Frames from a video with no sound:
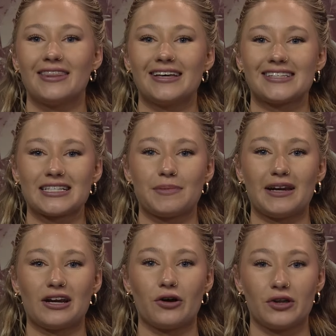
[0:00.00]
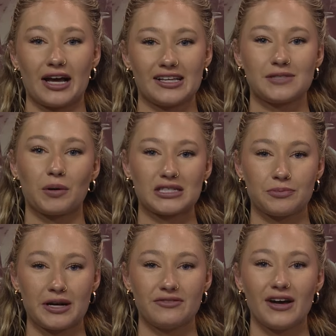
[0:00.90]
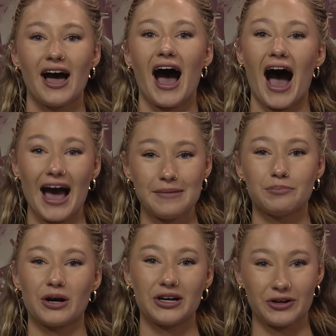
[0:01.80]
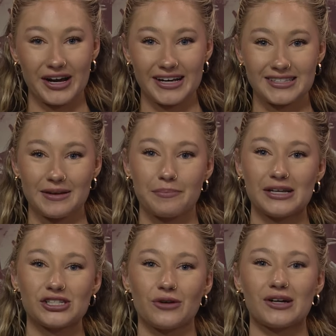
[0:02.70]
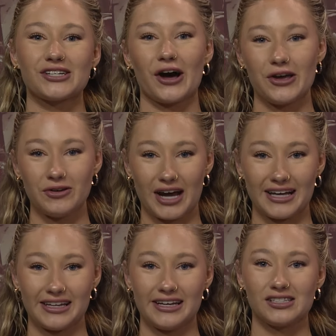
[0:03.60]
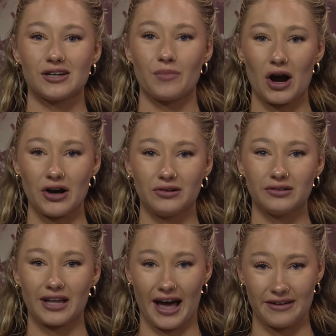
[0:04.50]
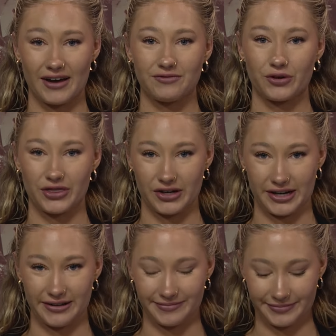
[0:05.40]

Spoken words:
This has been an OU Nightly Sports Brief. I'm Brooke Griggs. Be sure to watch OU Nightly tomorrow live at 4:30.